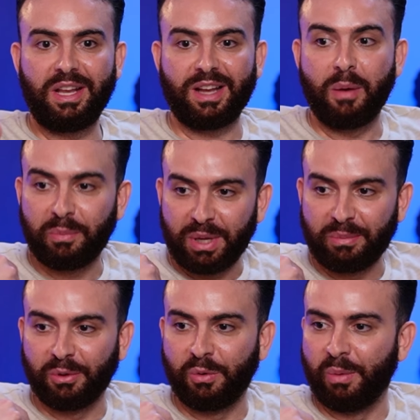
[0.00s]
Come to
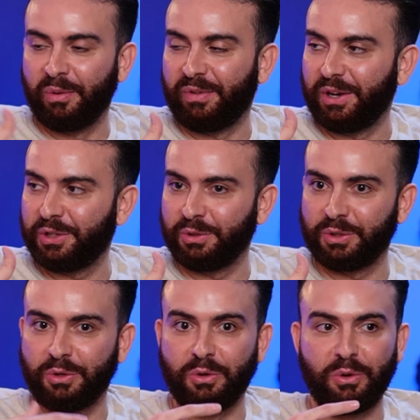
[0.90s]
people who are
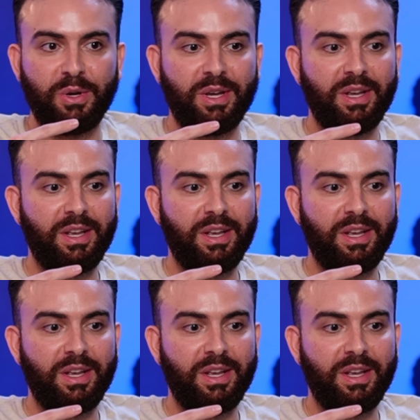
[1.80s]
professionals who